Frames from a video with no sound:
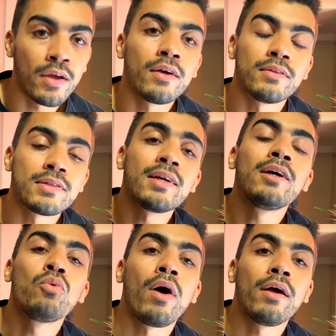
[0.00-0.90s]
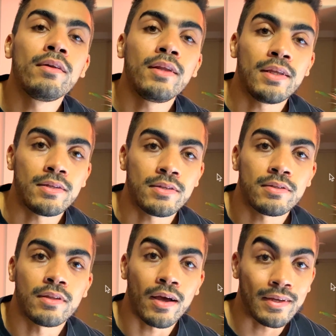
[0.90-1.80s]
The second one is
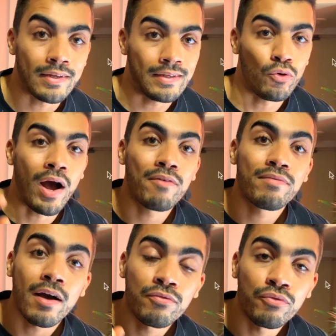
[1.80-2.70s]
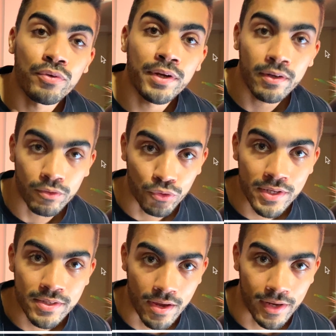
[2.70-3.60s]
that you have a free
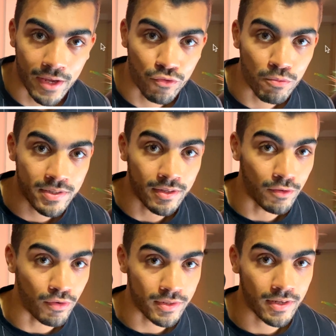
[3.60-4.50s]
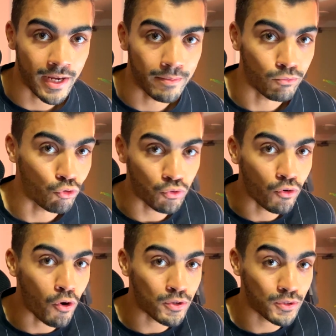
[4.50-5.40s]
retake if you miss it the first time, which of
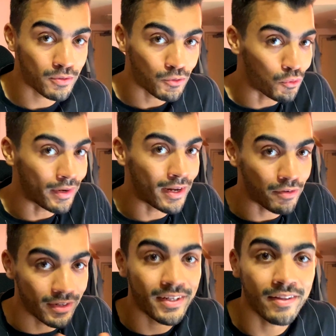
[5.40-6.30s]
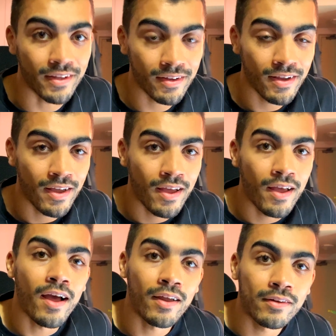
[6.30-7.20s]
course you will never need it.
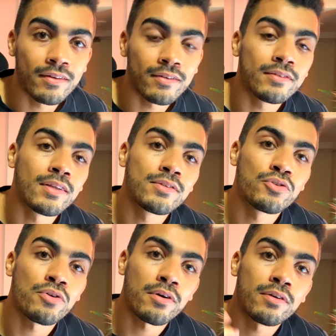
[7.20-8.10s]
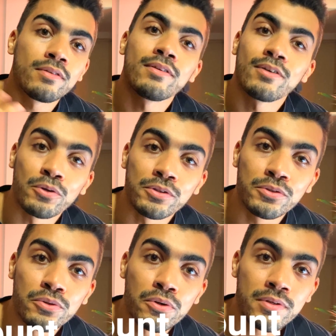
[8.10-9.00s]
And the third good
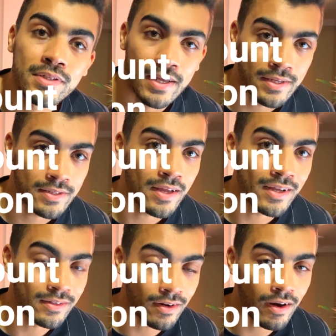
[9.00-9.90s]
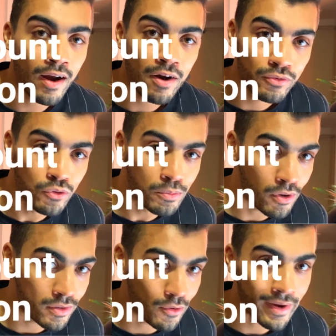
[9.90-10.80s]
news is that there are a lot of
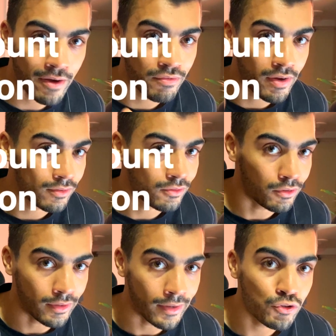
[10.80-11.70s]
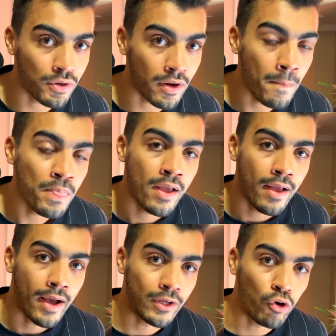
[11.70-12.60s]
coupons that you can find on internet
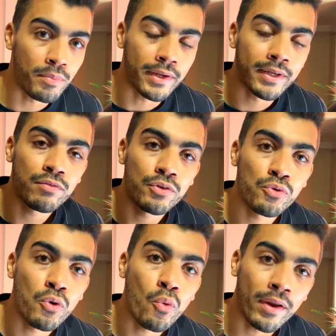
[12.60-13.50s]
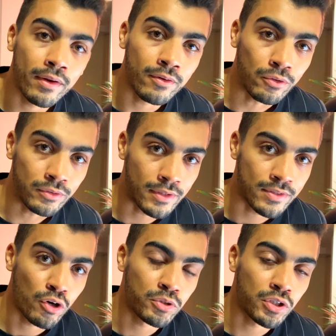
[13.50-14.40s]
and I will be giving you one on the
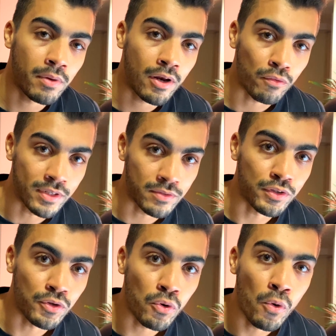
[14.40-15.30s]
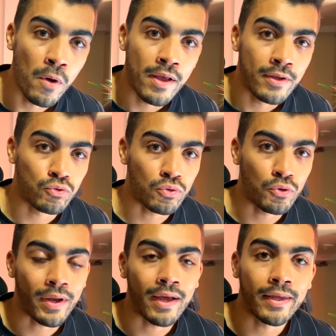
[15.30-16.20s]
description below of this video so you
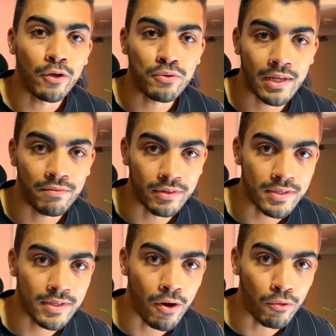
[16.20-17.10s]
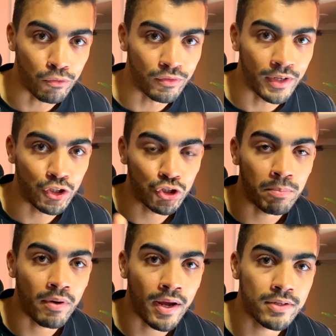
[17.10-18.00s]
can get yourself a discount of the initial
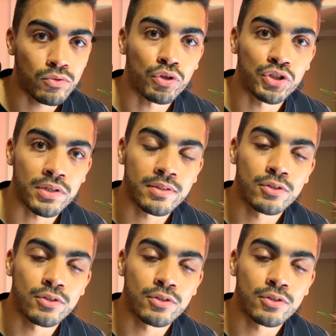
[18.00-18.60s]
price which is